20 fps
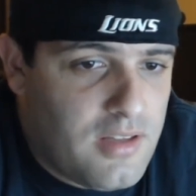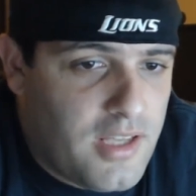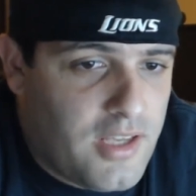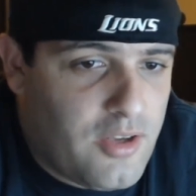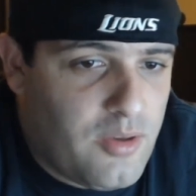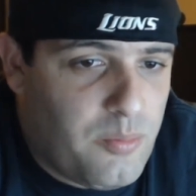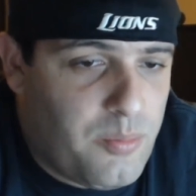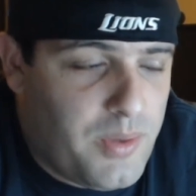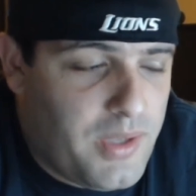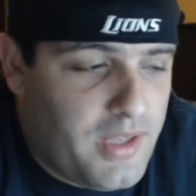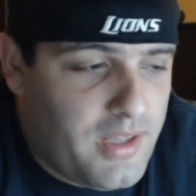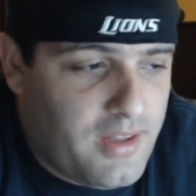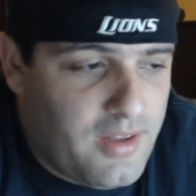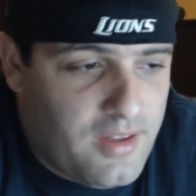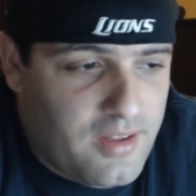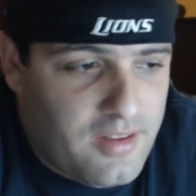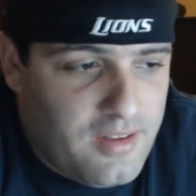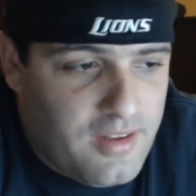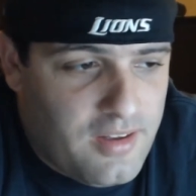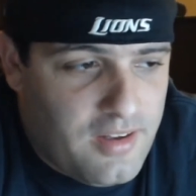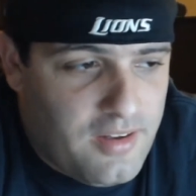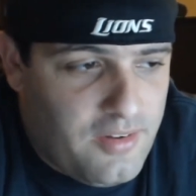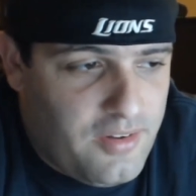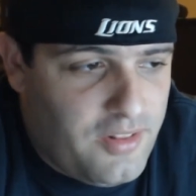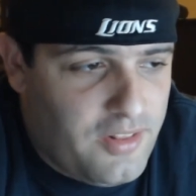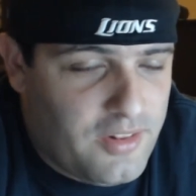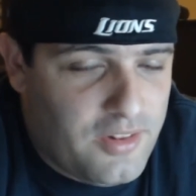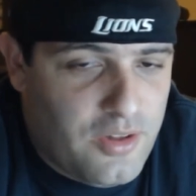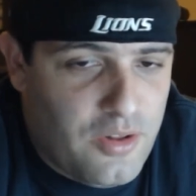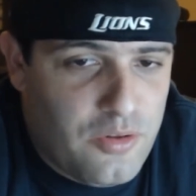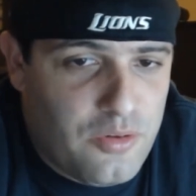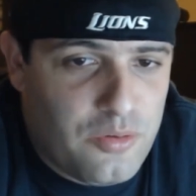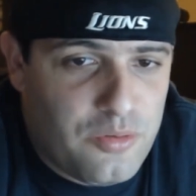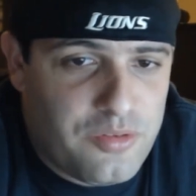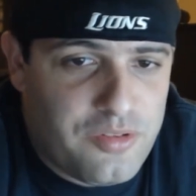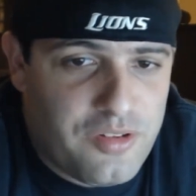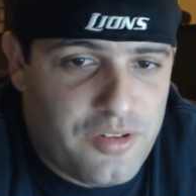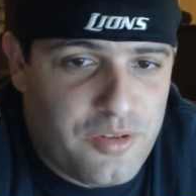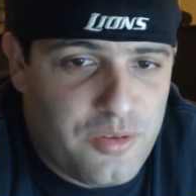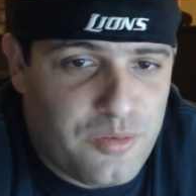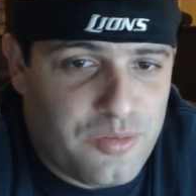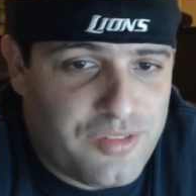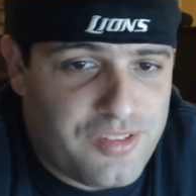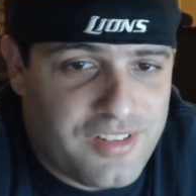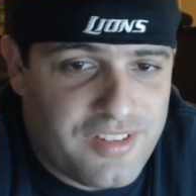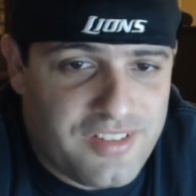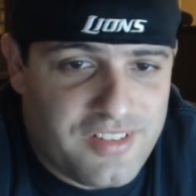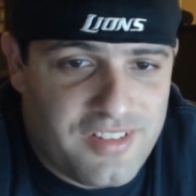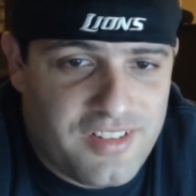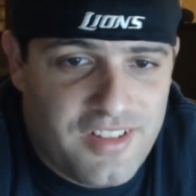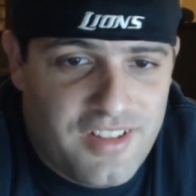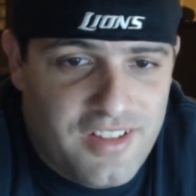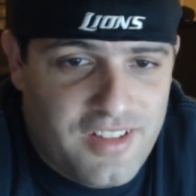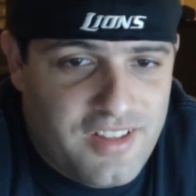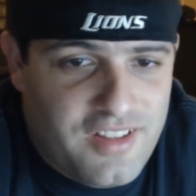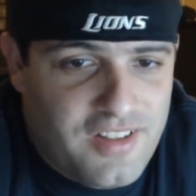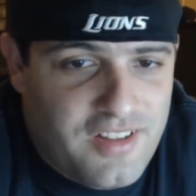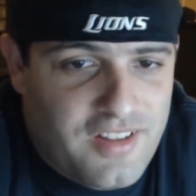it could be a lose-lose because,